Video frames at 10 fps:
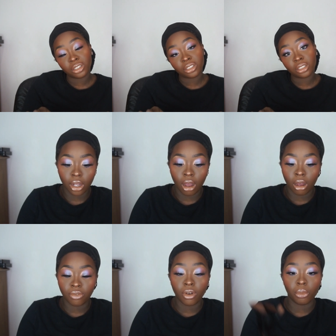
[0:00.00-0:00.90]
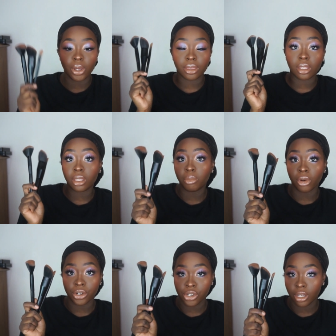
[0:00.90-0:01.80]
Starting off with the
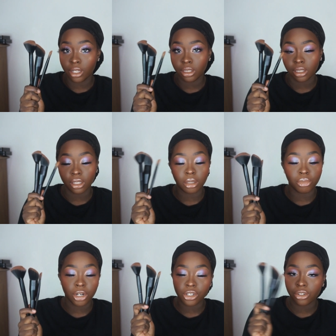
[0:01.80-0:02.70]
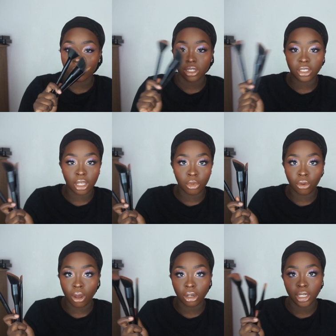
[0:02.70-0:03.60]
brushes. The brushes are the same
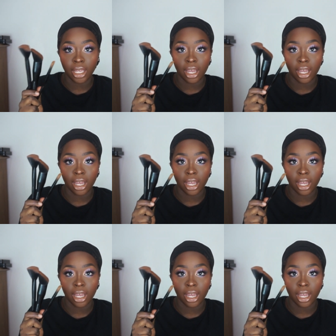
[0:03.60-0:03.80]
quality